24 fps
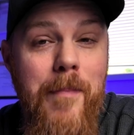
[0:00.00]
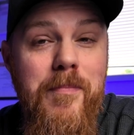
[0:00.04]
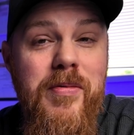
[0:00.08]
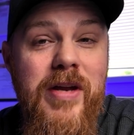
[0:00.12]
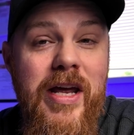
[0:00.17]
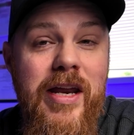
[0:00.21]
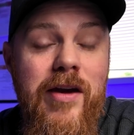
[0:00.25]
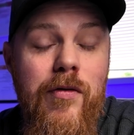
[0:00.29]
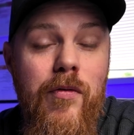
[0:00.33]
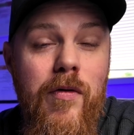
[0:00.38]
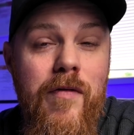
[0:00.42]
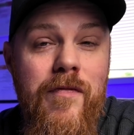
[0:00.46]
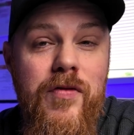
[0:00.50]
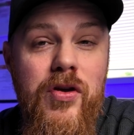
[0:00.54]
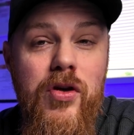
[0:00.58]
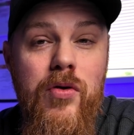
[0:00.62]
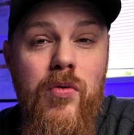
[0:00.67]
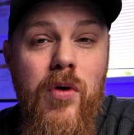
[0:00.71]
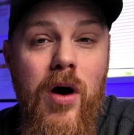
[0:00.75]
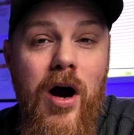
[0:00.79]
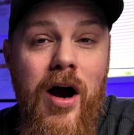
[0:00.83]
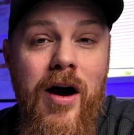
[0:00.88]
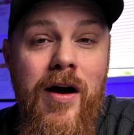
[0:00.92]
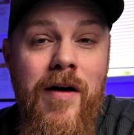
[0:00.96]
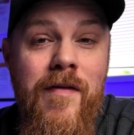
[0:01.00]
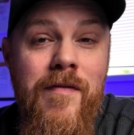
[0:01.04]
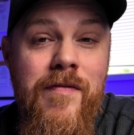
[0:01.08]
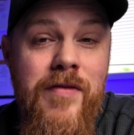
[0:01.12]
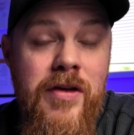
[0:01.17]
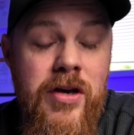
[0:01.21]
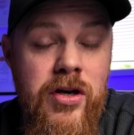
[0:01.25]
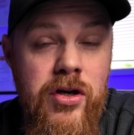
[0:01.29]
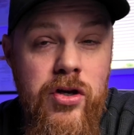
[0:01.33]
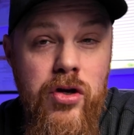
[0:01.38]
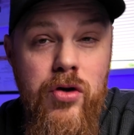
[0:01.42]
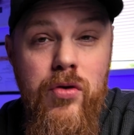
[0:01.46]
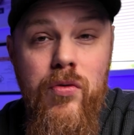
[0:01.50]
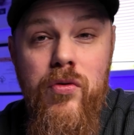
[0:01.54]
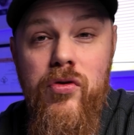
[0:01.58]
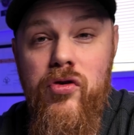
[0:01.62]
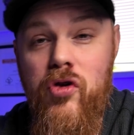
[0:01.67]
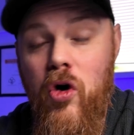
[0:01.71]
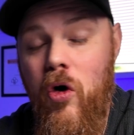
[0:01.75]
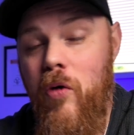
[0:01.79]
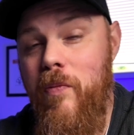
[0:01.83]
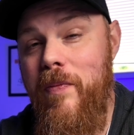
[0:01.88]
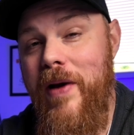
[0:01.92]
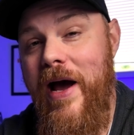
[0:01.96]
updated review of the new
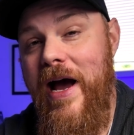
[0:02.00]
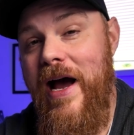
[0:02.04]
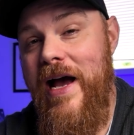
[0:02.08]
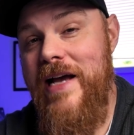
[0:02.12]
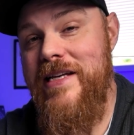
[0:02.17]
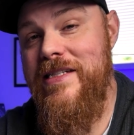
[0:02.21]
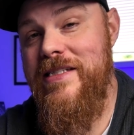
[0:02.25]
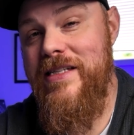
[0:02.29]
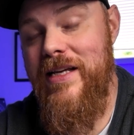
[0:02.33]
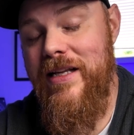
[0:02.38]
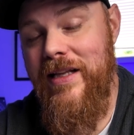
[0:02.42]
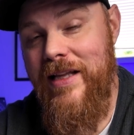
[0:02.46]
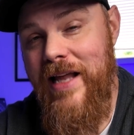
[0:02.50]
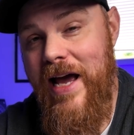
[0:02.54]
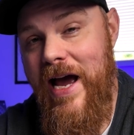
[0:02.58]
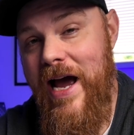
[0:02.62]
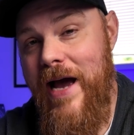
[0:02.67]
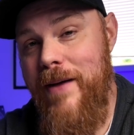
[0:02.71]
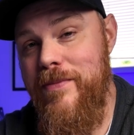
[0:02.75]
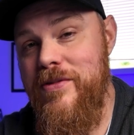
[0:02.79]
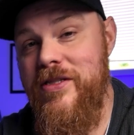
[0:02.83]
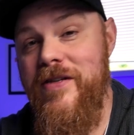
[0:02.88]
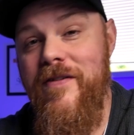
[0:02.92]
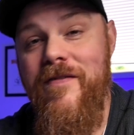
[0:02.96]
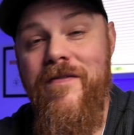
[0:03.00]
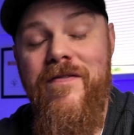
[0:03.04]
Topaz Labs